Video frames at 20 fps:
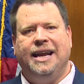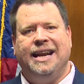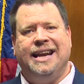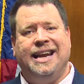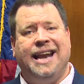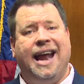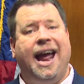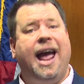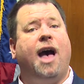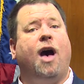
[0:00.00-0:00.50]

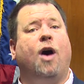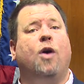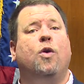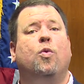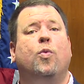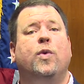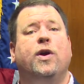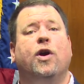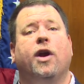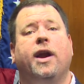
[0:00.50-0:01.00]

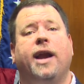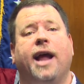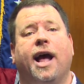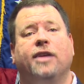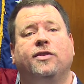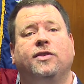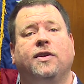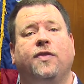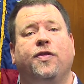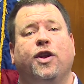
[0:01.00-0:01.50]
Now, we are
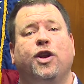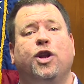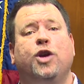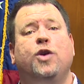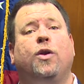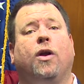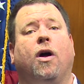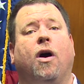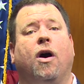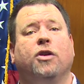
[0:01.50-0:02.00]
announcing the
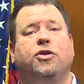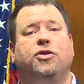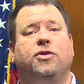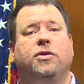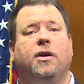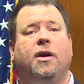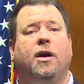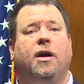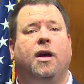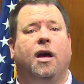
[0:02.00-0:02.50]
new launch